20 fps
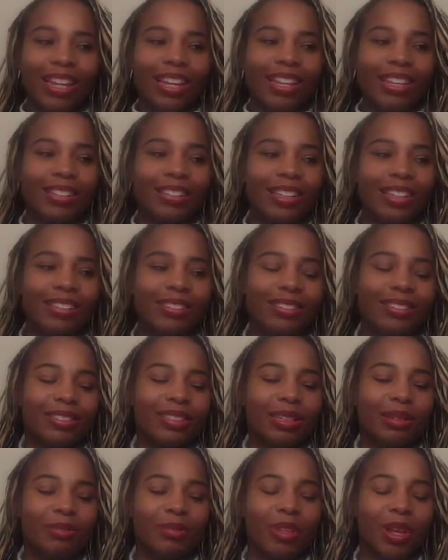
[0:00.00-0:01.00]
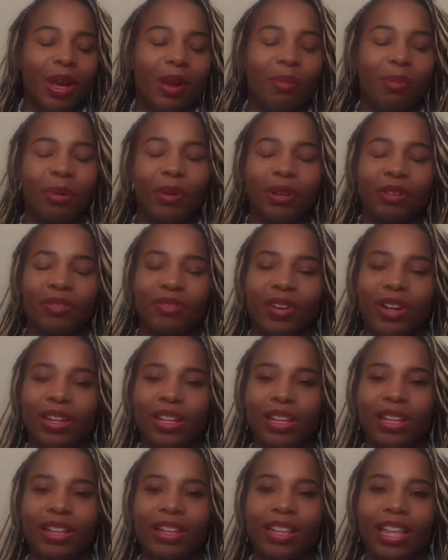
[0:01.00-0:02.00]
it seemed pretty
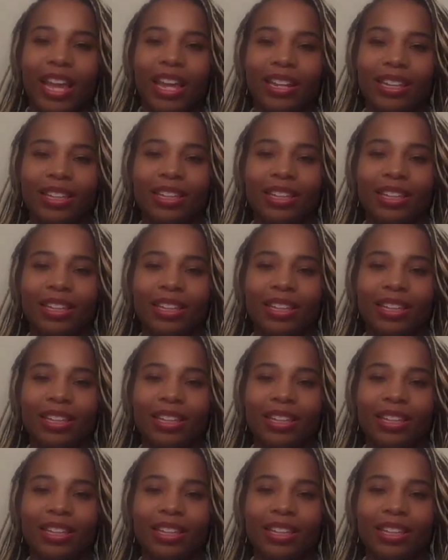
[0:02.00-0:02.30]
funny in that